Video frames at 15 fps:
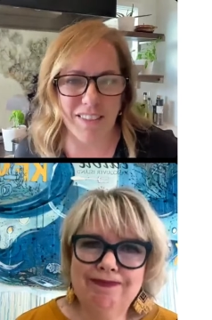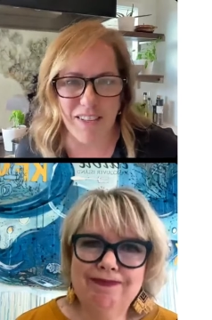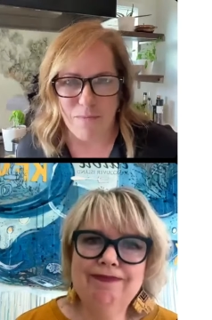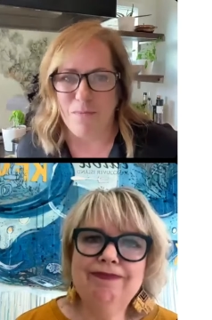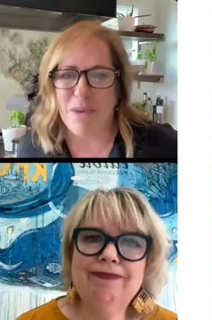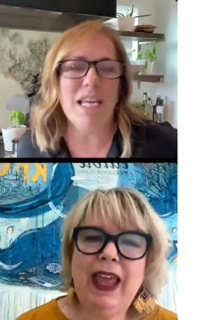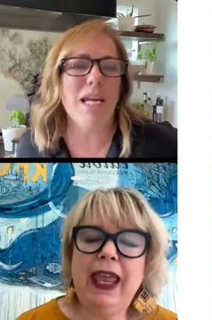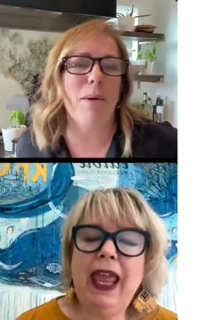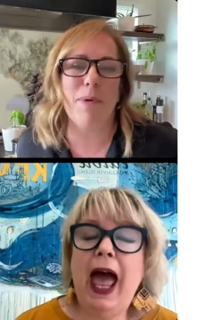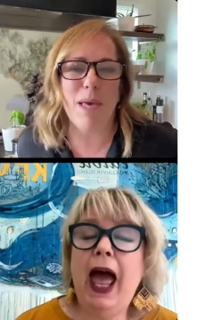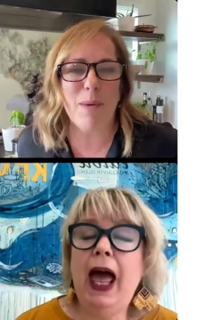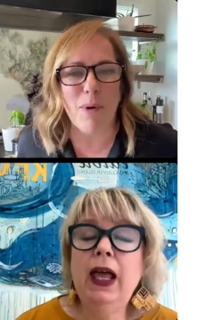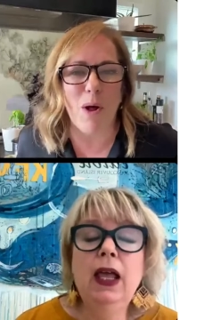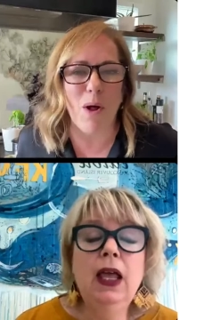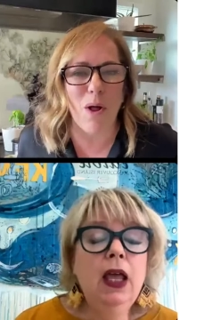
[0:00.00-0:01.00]
Speaker 1: media
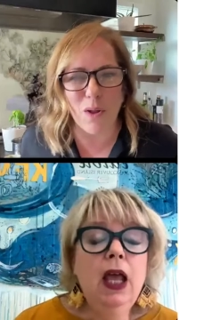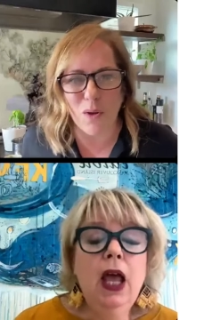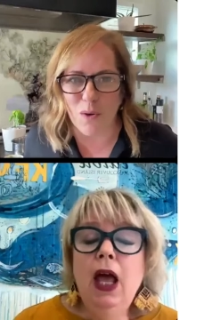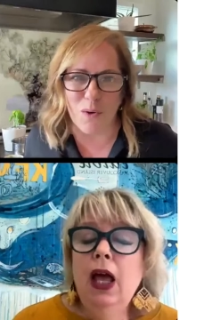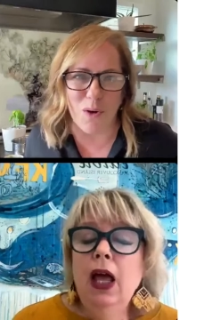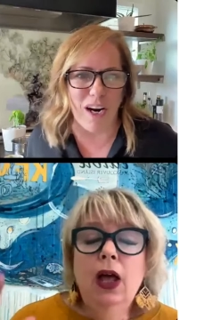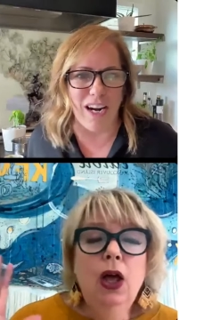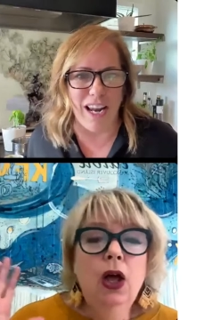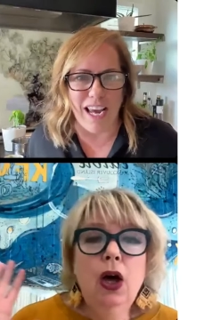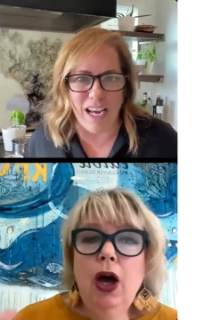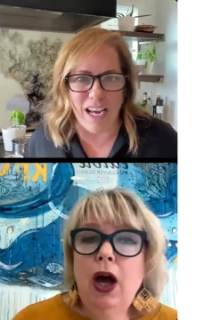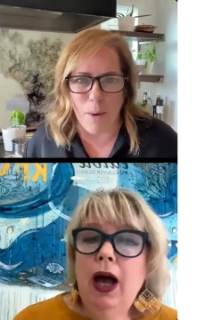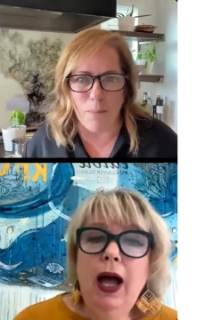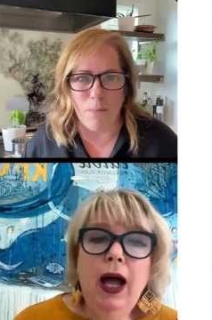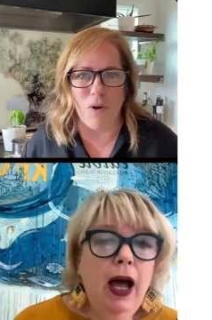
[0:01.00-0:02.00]
people who are
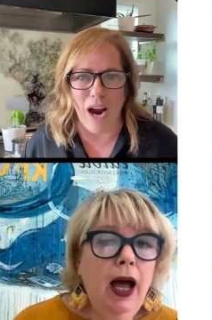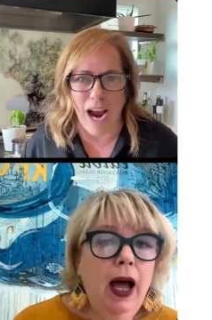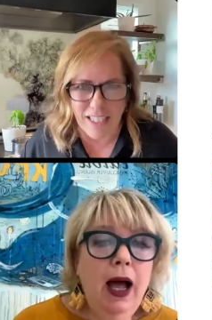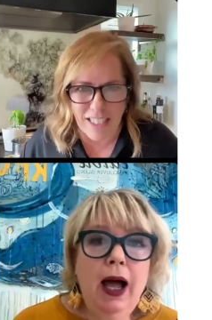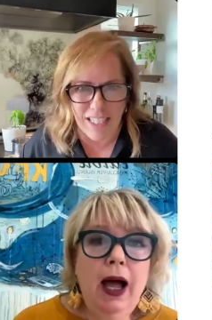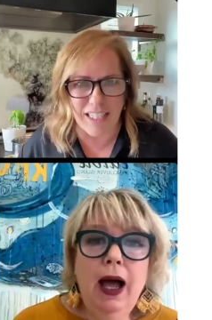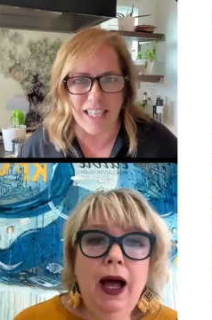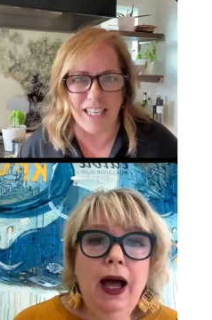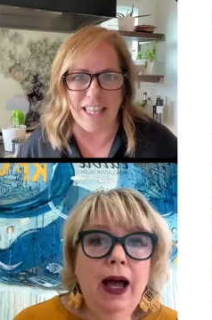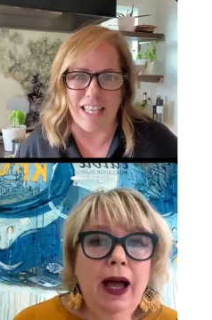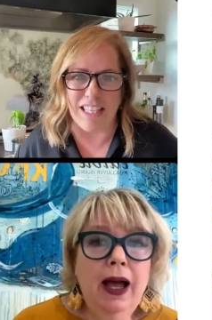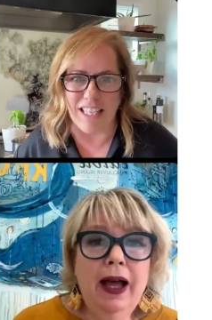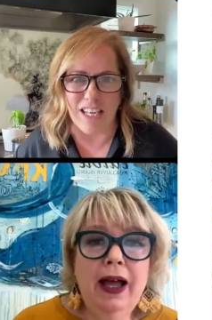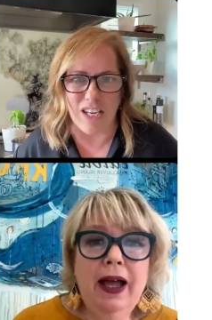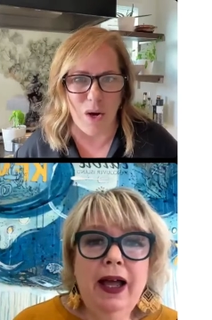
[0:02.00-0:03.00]
like practiced at
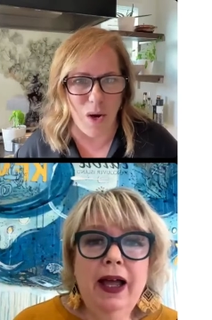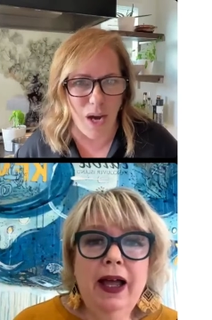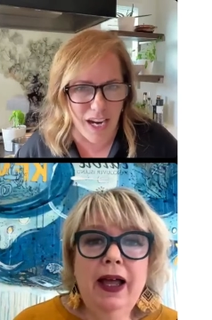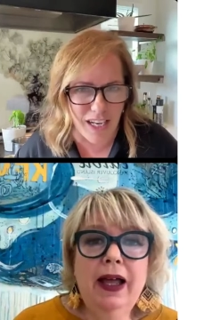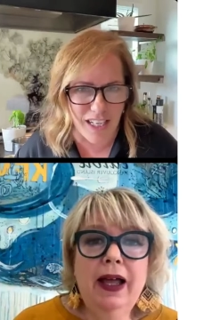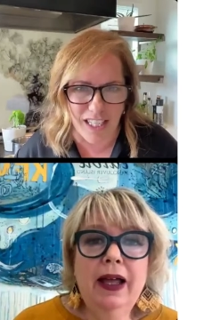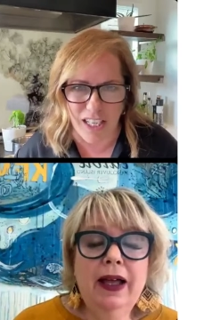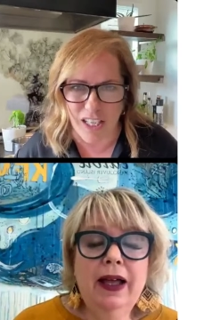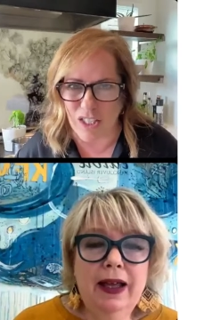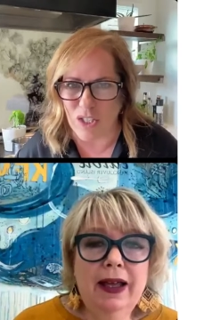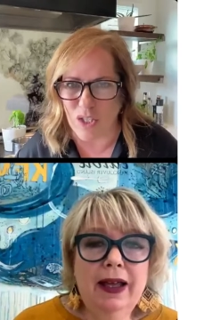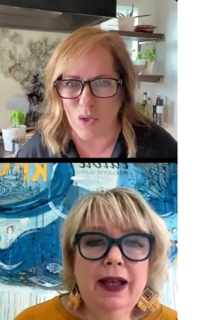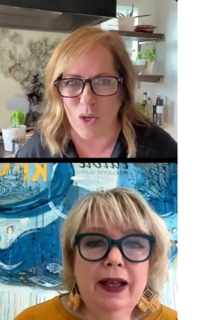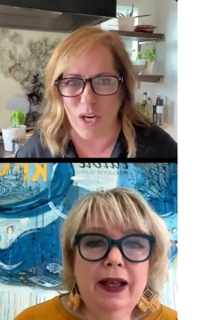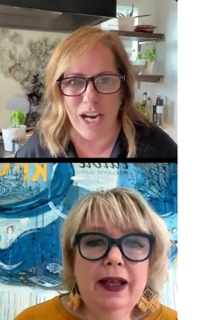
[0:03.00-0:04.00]
this and know how to tell a
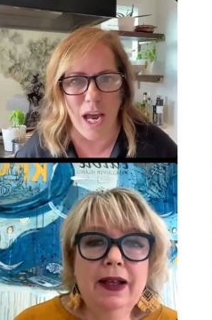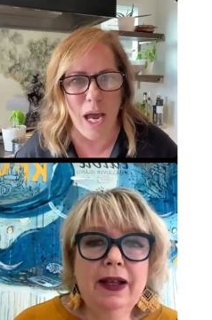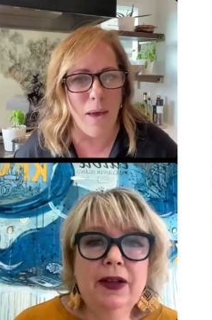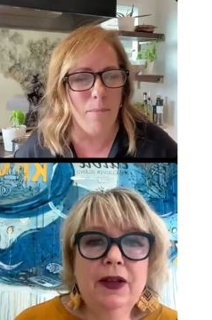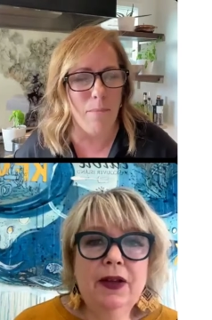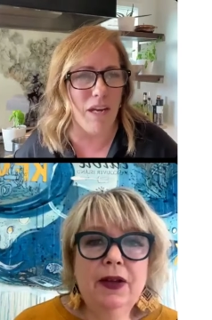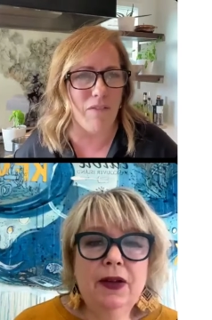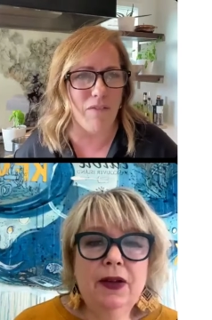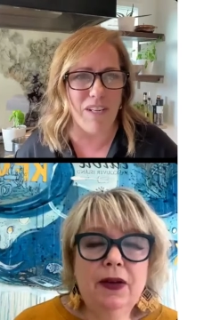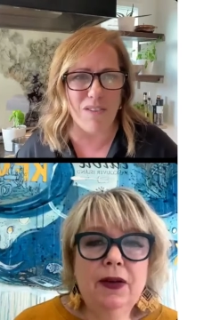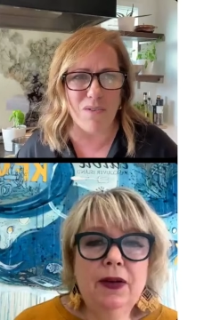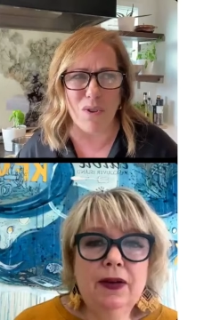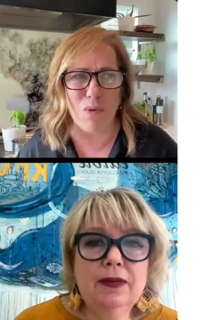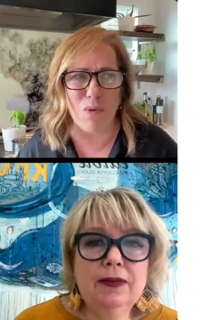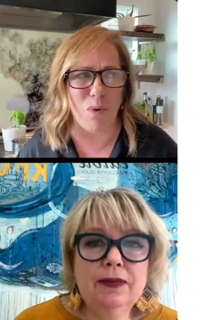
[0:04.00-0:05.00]
story make friends
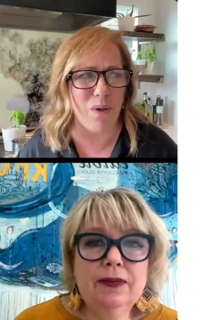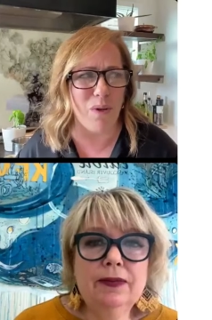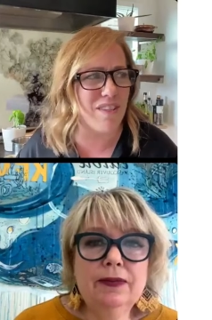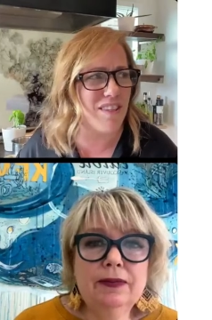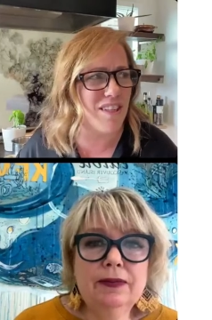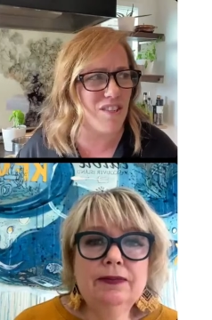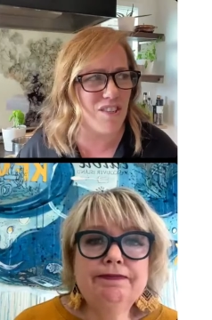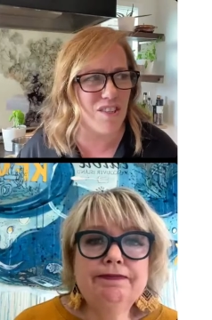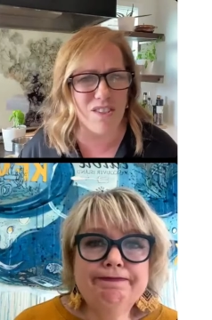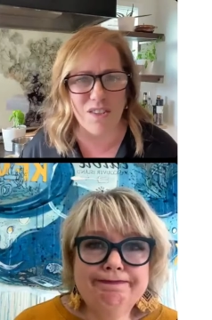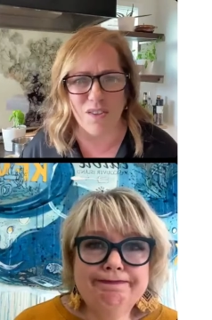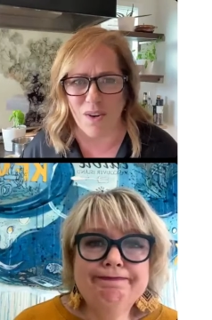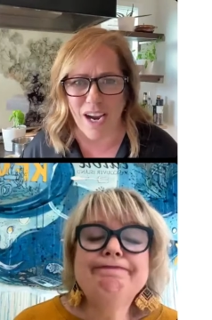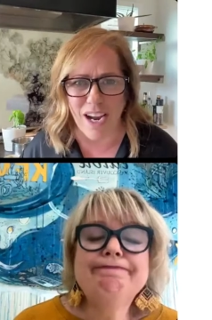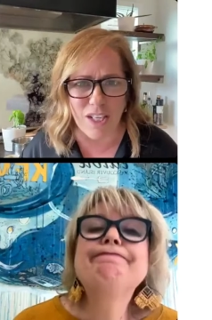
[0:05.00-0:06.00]
with the person that just
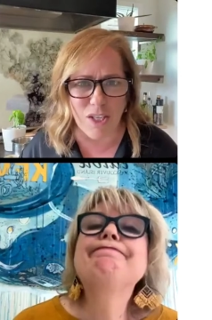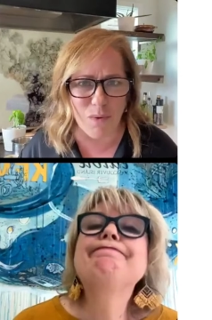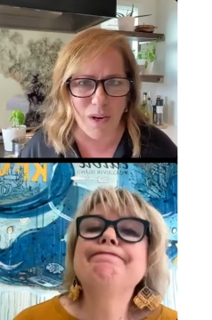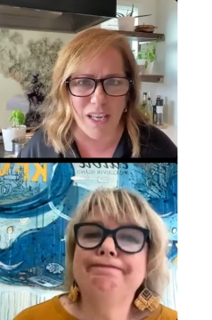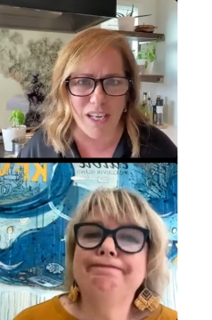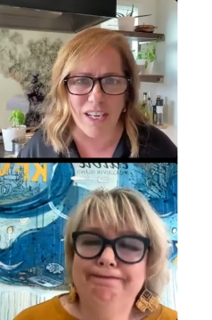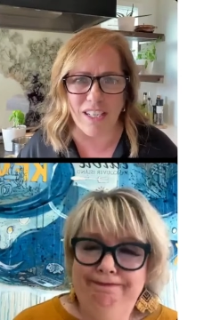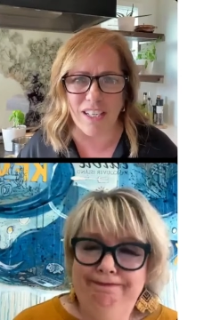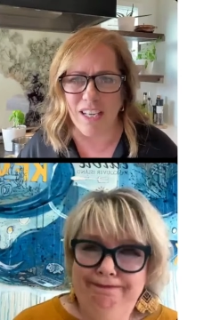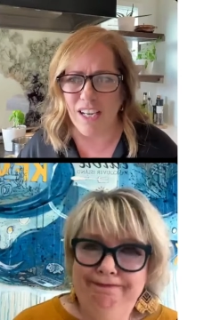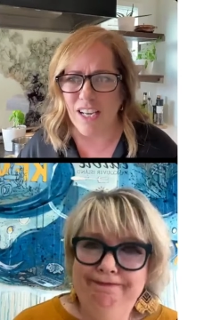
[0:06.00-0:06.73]
graduated